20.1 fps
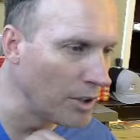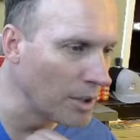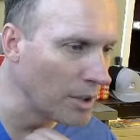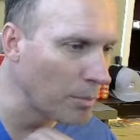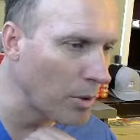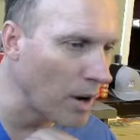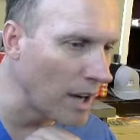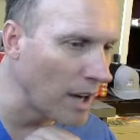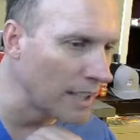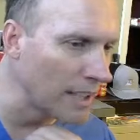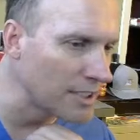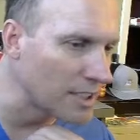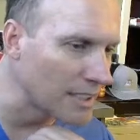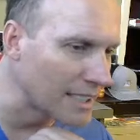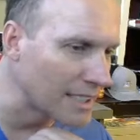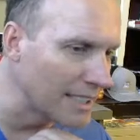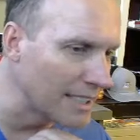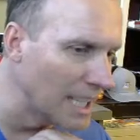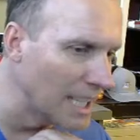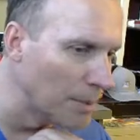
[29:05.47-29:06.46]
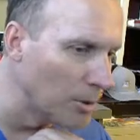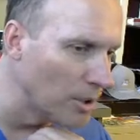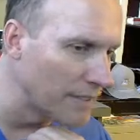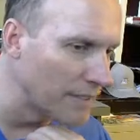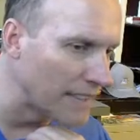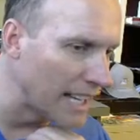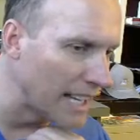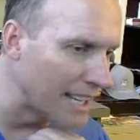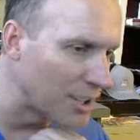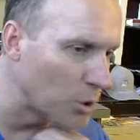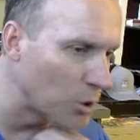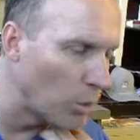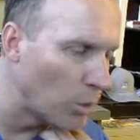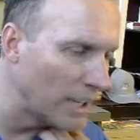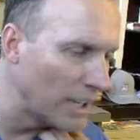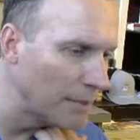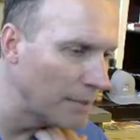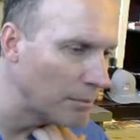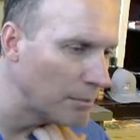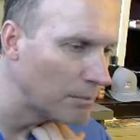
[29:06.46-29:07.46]
can probably start to nibble at that
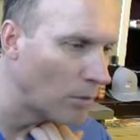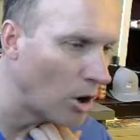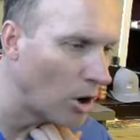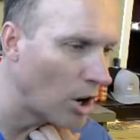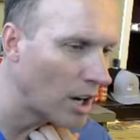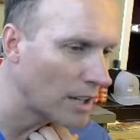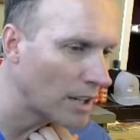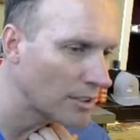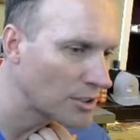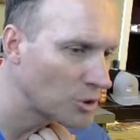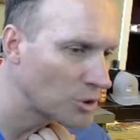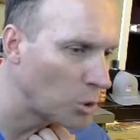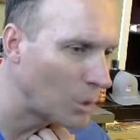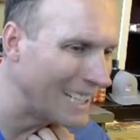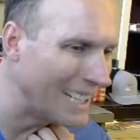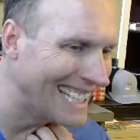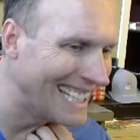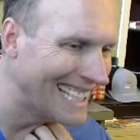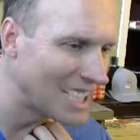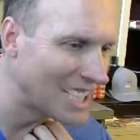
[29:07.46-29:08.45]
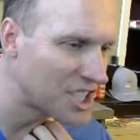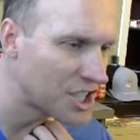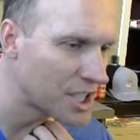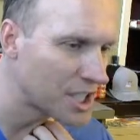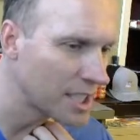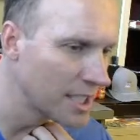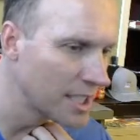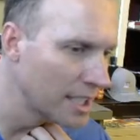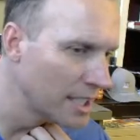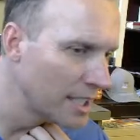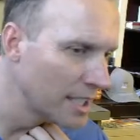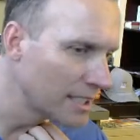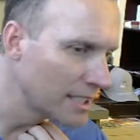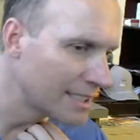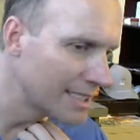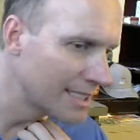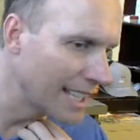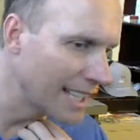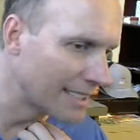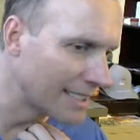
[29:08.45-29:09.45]
20 mark, 20-ish.
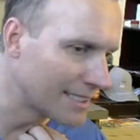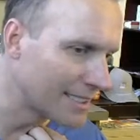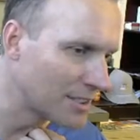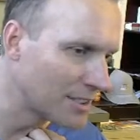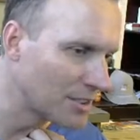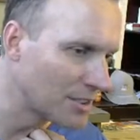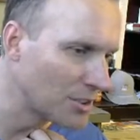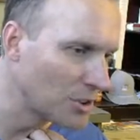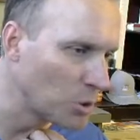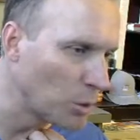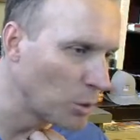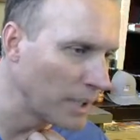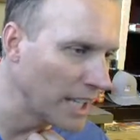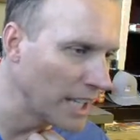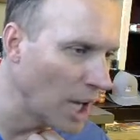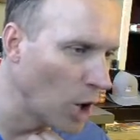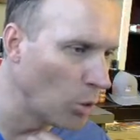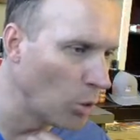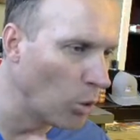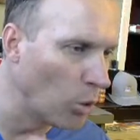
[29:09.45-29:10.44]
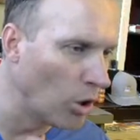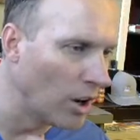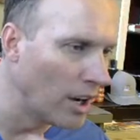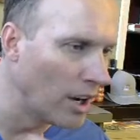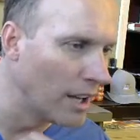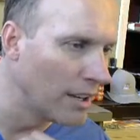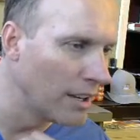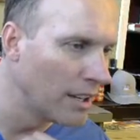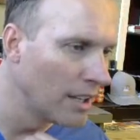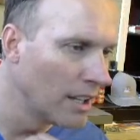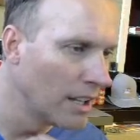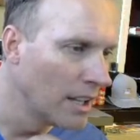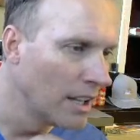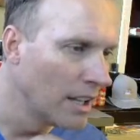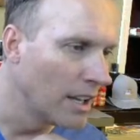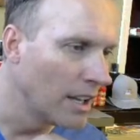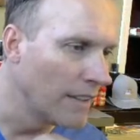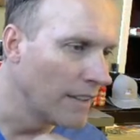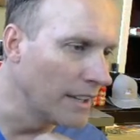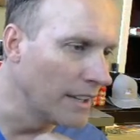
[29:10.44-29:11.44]
It's 20.01,
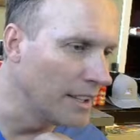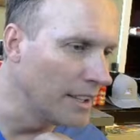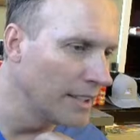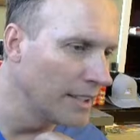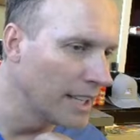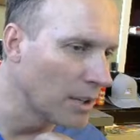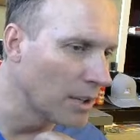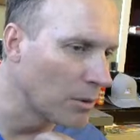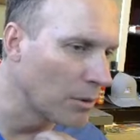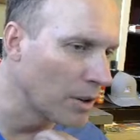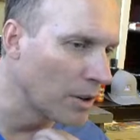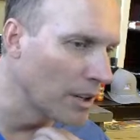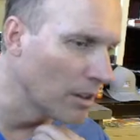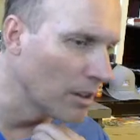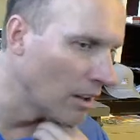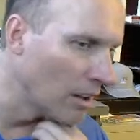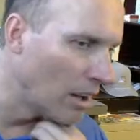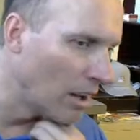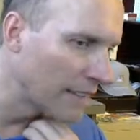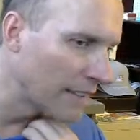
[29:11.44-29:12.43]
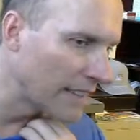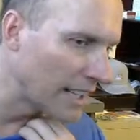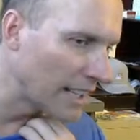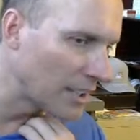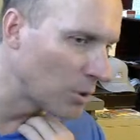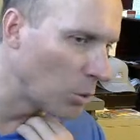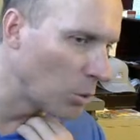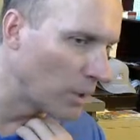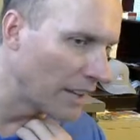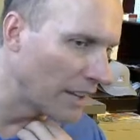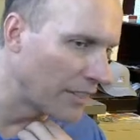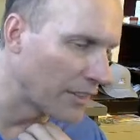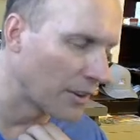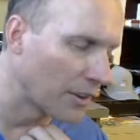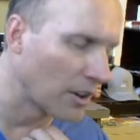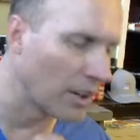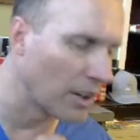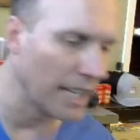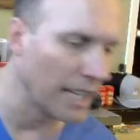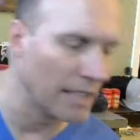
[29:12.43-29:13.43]
and then you can get real long at that
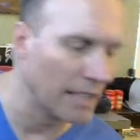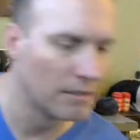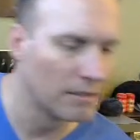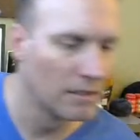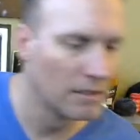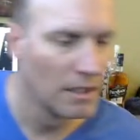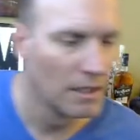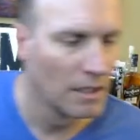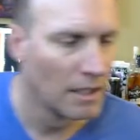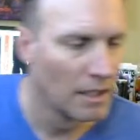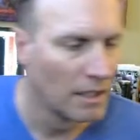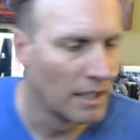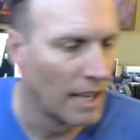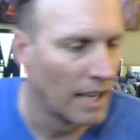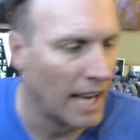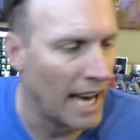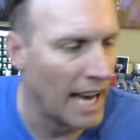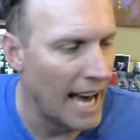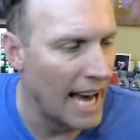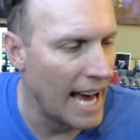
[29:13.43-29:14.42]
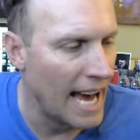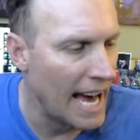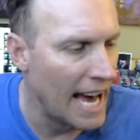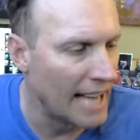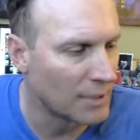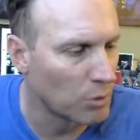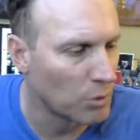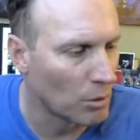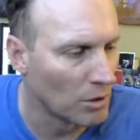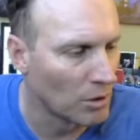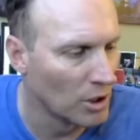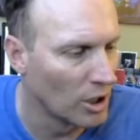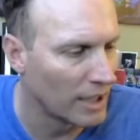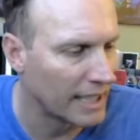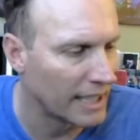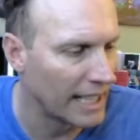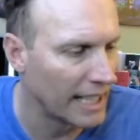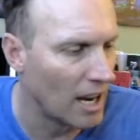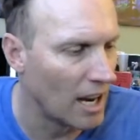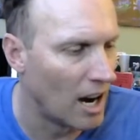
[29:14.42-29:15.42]
23. That's what we're
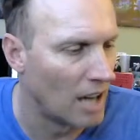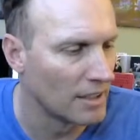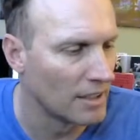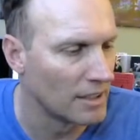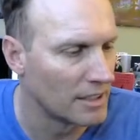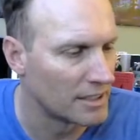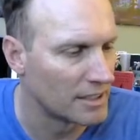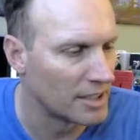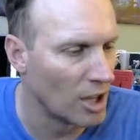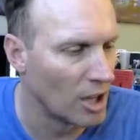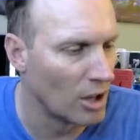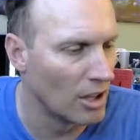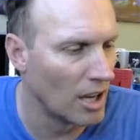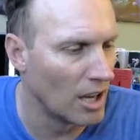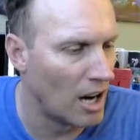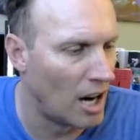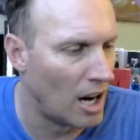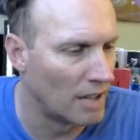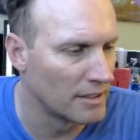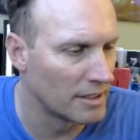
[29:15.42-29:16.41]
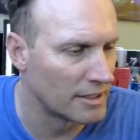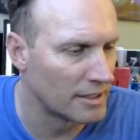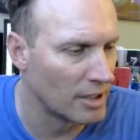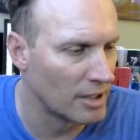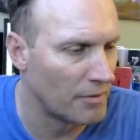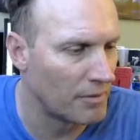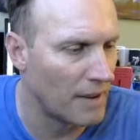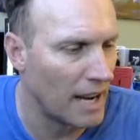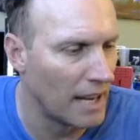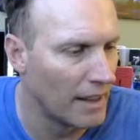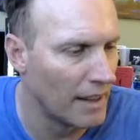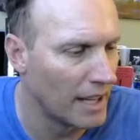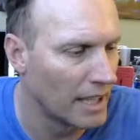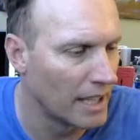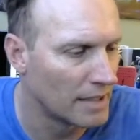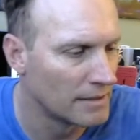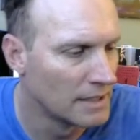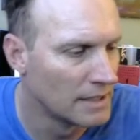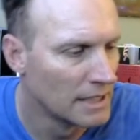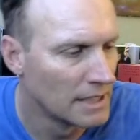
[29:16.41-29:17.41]
looking at on the SoFi
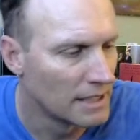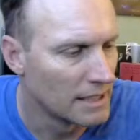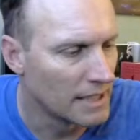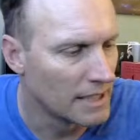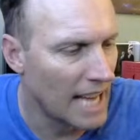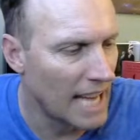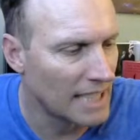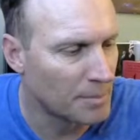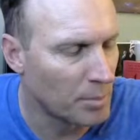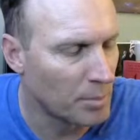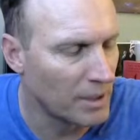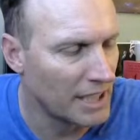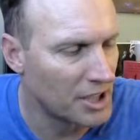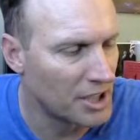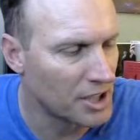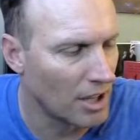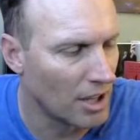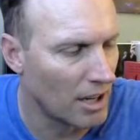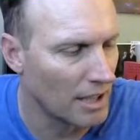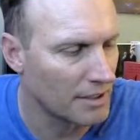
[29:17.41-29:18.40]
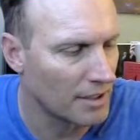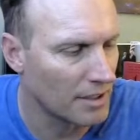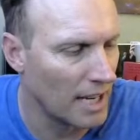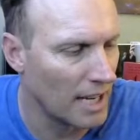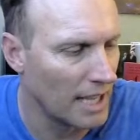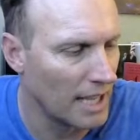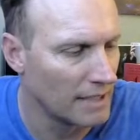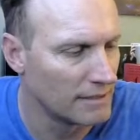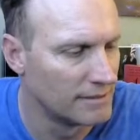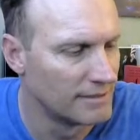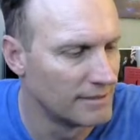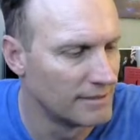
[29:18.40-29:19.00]
there. Nice, pretty charts, right?